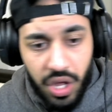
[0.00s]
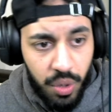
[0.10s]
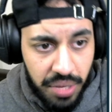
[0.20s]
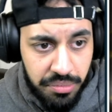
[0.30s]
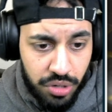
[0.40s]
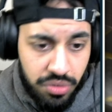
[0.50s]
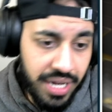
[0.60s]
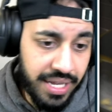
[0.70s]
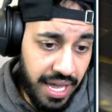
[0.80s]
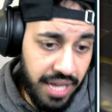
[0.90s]
Quick bolt,
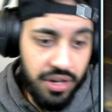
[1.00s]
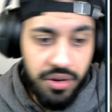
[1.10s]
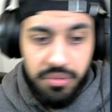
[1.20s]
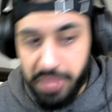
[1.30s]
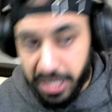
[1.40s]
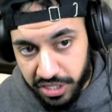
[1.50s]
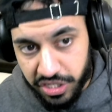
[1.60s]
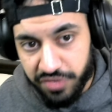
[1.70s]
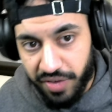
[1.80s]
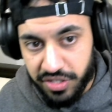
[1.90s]
again, making this
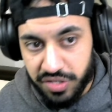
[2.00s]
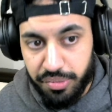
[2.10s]
as fast as